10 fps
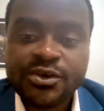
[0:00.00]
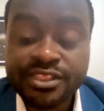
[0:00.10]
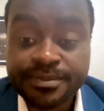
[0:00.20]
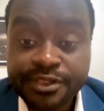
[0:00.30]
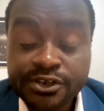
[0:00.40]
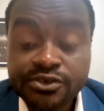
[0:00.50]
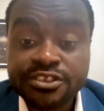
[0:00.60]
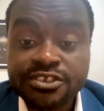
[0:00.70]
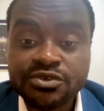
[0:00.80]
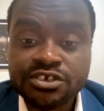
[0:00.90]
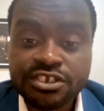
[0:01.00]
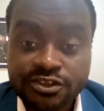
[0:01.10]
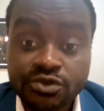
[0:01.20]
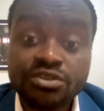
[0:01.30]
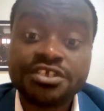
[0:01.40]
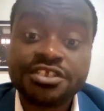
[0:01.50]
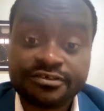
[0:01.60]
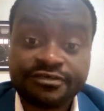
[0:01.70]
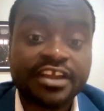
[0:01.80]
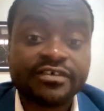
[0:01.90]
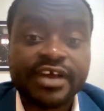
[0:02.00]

with the political institutions through this divine